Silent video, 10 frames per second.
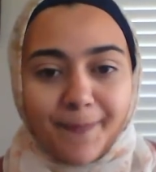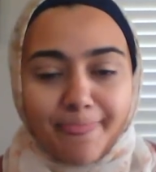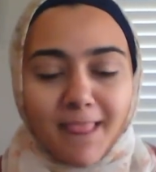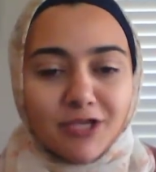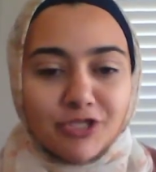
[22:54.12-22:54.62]

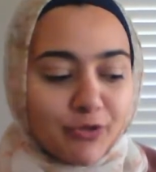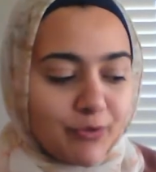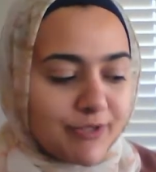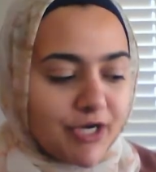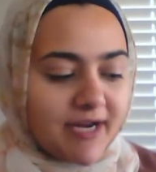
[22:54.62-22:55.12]
So those
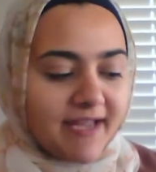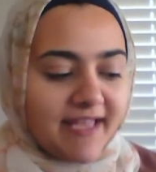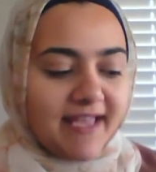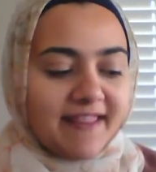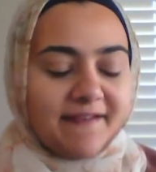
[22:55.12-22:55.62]
are
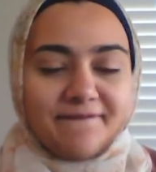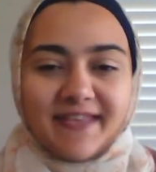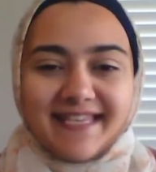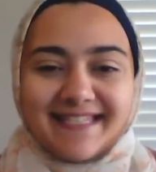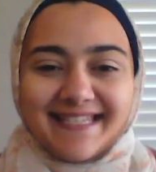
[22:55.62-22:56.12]
the
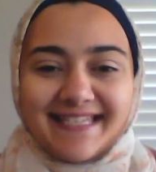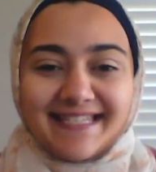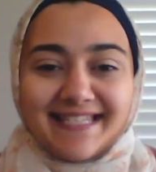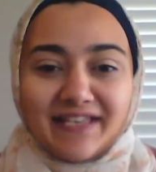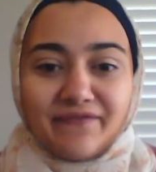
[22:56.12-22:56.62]

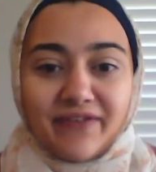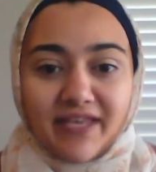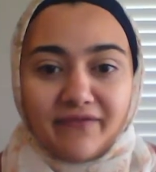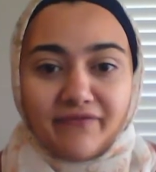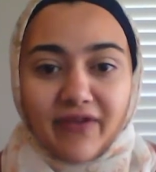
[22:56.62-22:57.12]

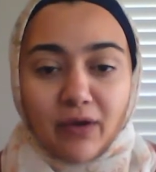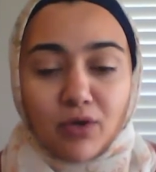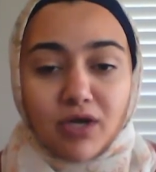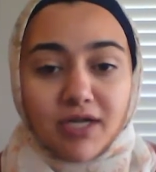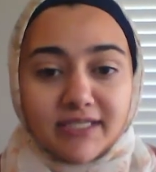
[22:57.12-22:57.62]
VCCV, vowel,
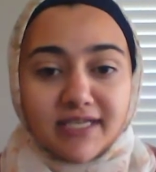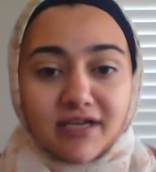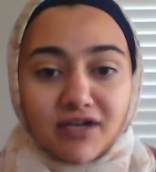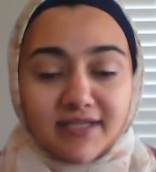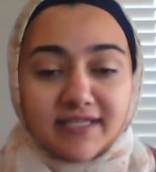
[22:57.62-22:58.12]
consonant,
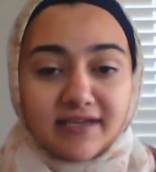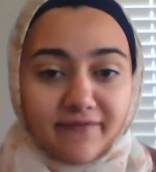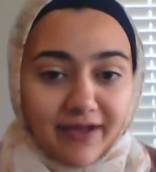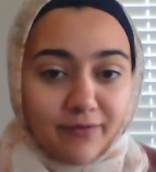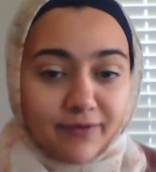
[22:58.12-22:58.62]
consonant,
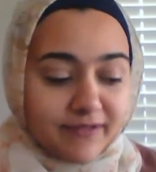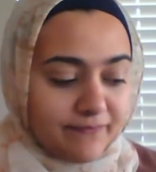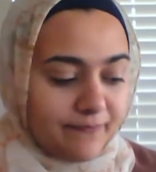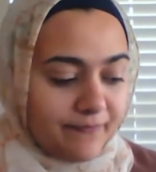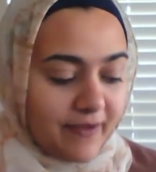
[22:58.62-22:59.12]
vowels.
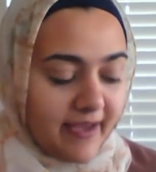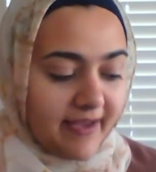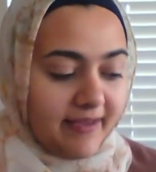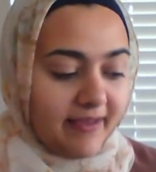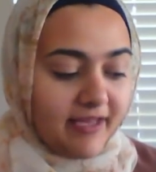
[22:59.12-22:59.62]

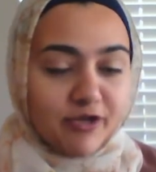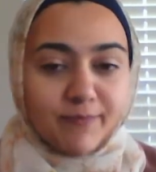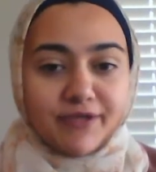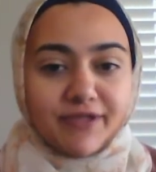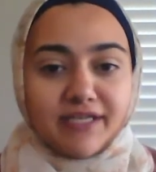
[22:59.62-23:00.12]
Okay, and you
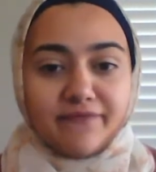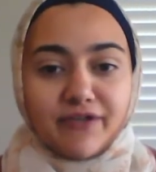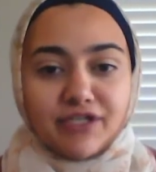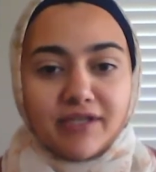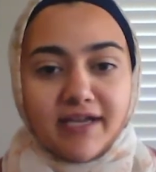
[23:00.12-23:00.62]
put the
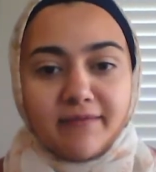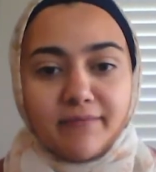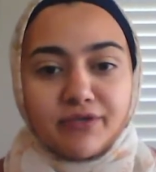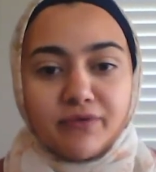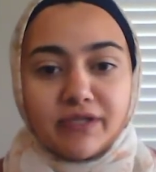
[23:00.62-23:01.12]
division line
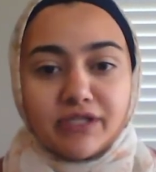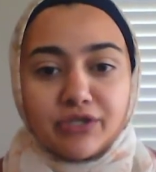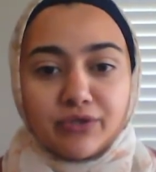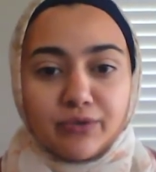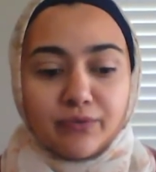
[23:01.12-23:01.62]
between the
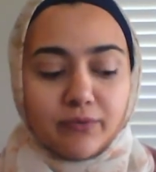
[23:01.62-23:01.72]
2